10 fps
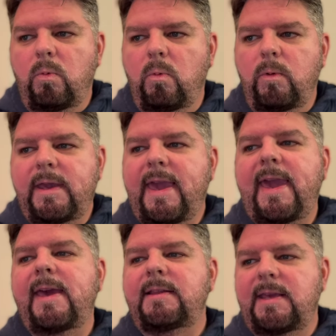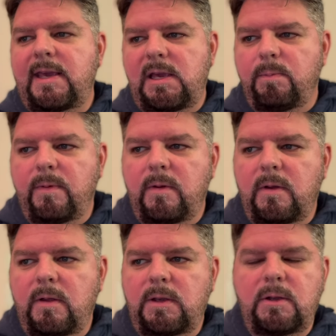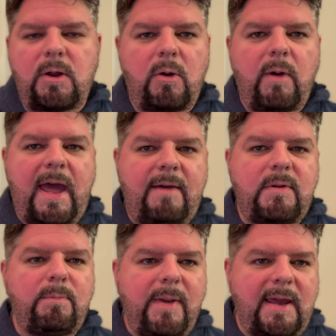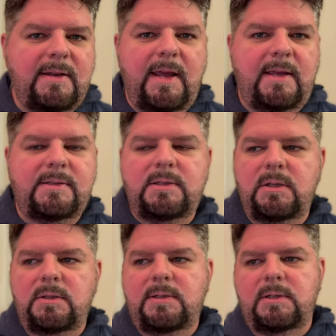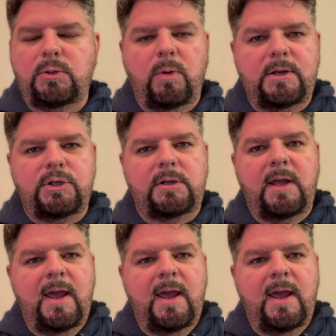We can't keep, you know, having band-aids to the situation.